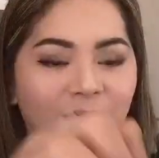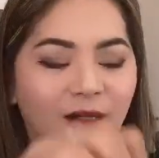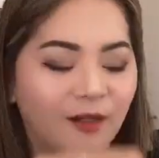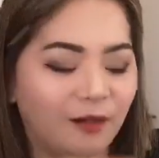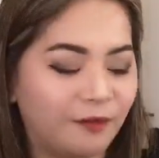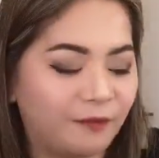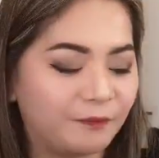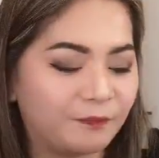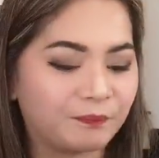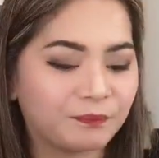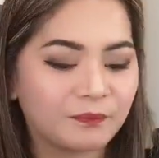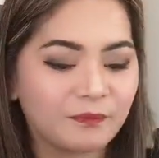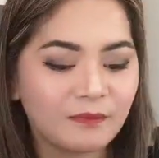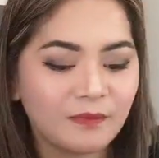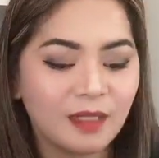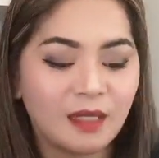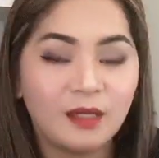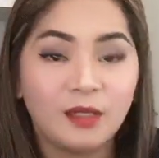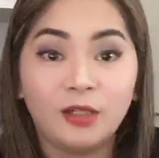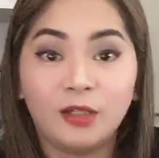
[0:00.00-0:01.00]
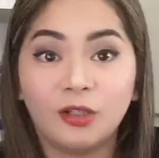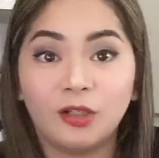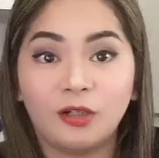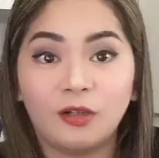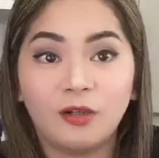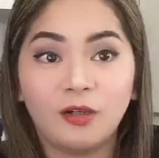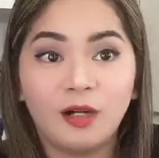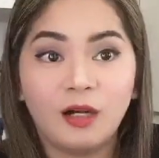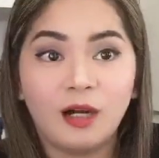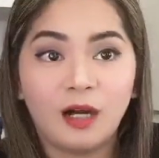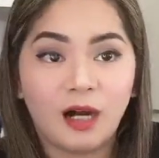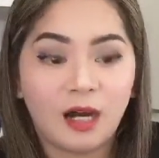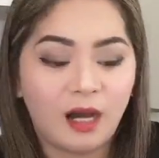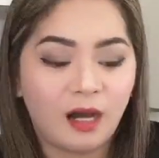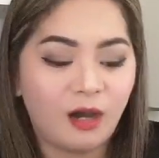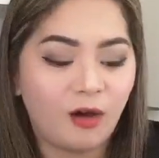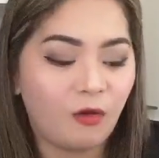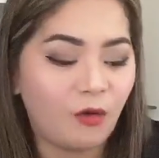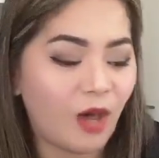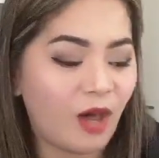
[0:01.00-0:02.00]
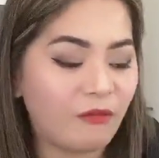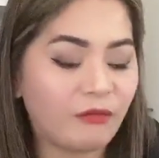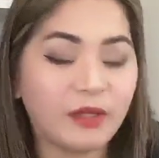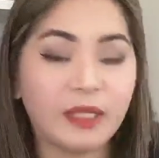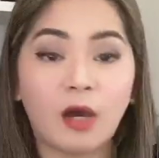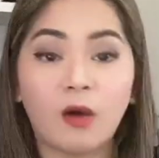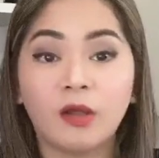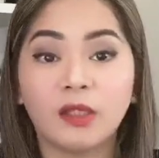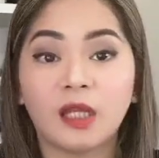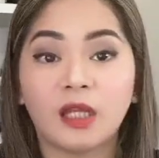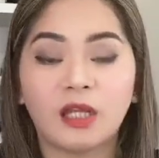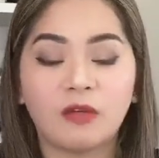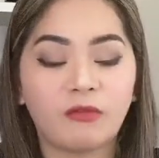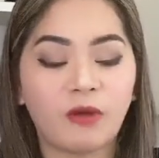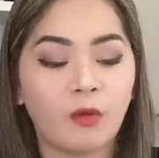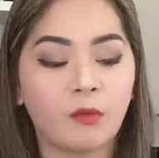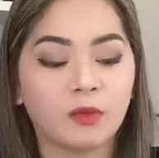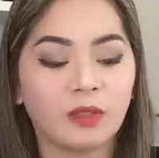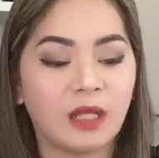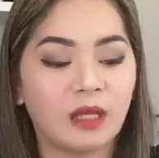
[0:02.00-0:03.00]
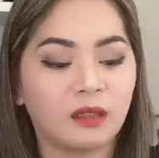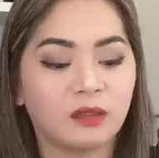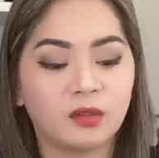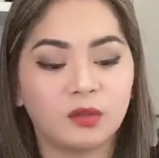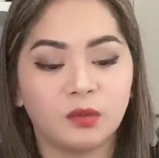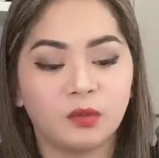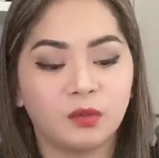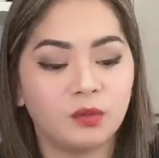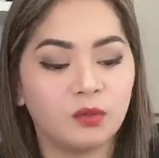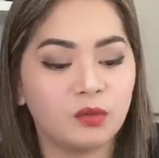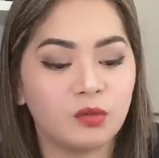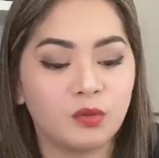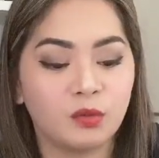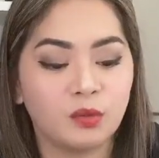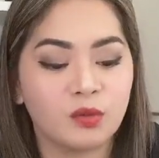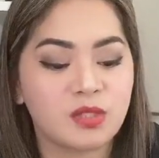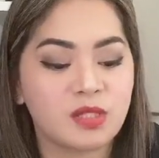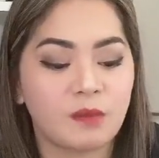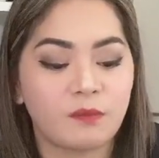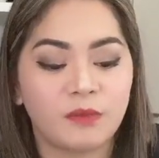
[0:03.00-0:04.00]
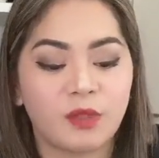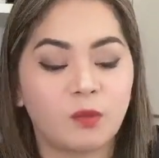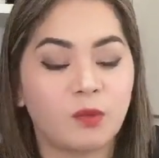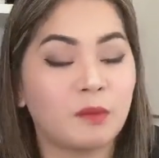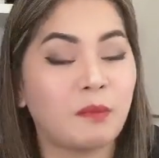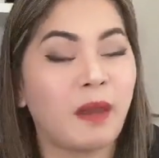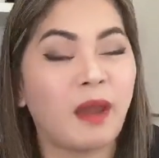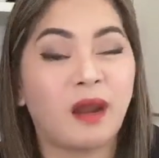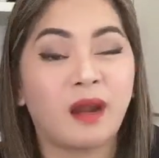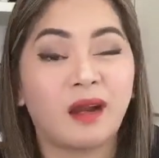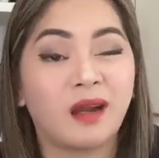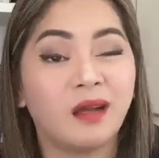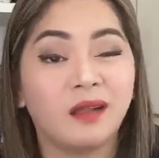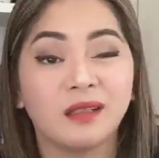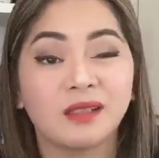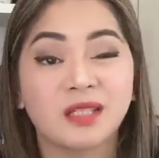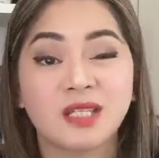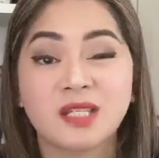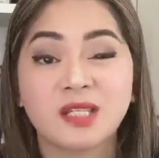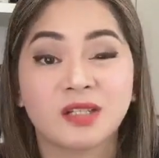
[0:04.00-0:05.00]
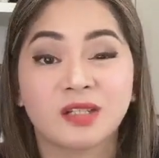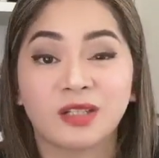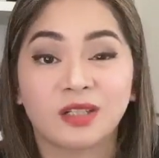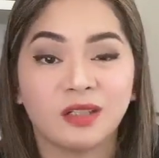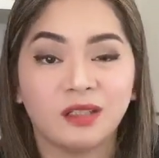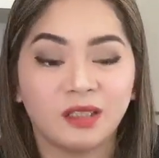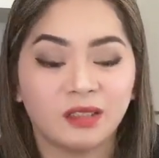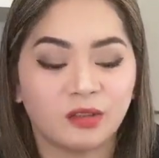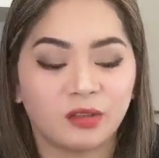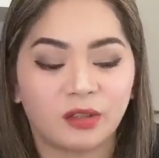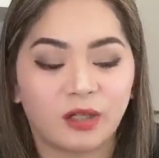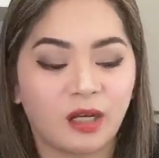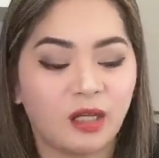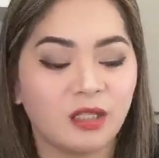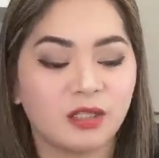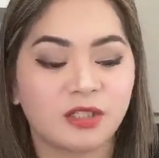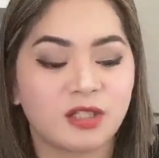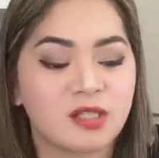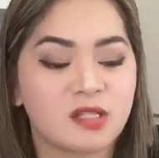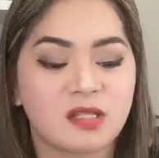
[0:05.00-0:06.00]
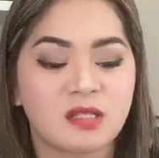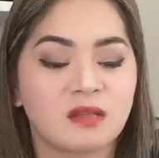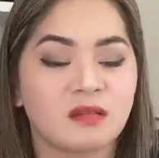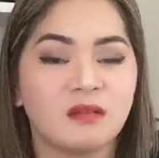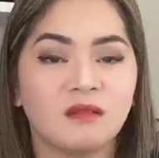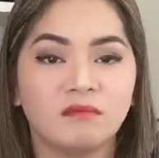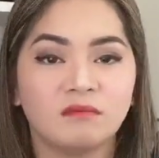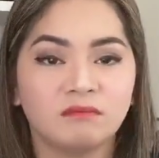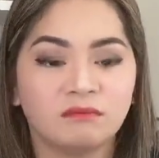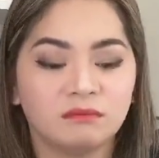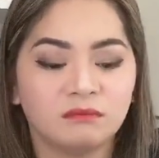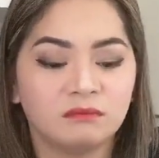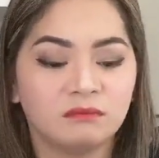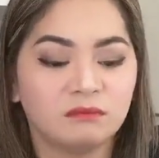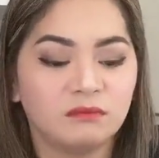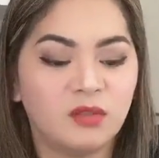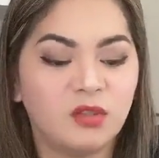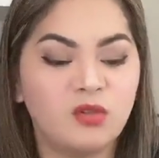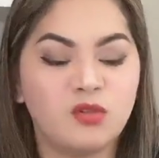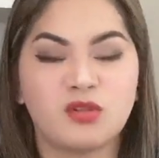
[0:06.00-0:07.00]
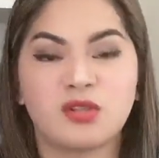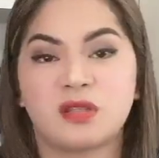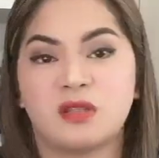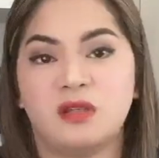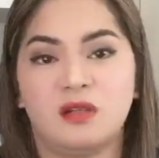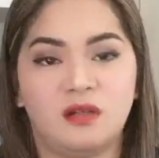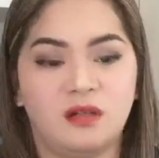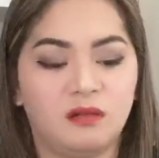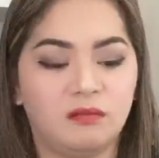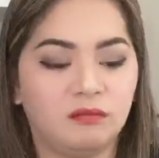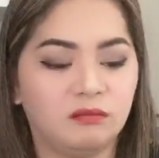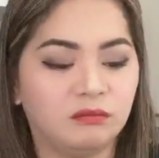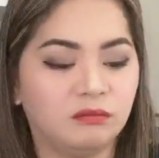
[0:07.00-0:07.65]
every now and then if I would like to do something with my hair, I'll just curl it, or I'll just use the,